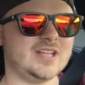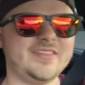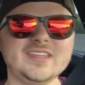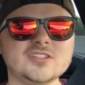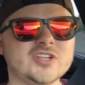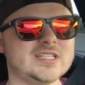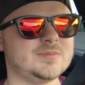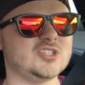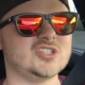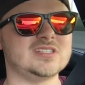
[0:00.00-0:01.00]
I think the
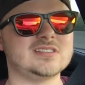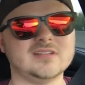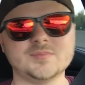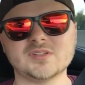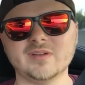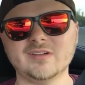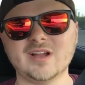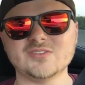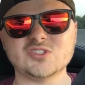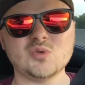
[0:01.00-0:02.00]
transmission slips are right
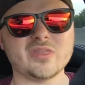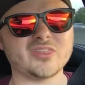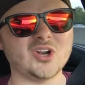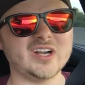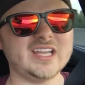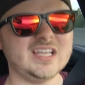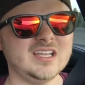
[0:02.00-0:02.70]
around 230.